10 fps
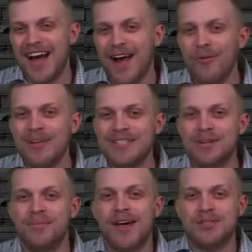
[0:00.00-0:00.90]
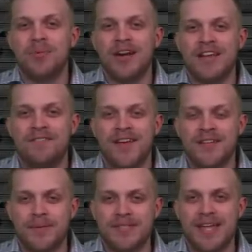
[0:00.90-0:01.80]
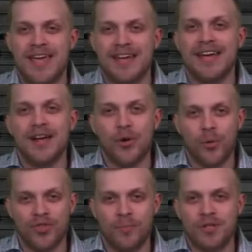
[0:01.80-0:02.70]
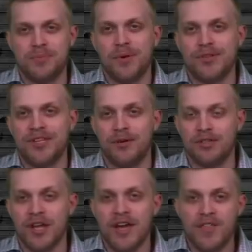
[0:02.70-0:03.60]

I win some nice money if he ends up staying with the Pittsburgh Steelers.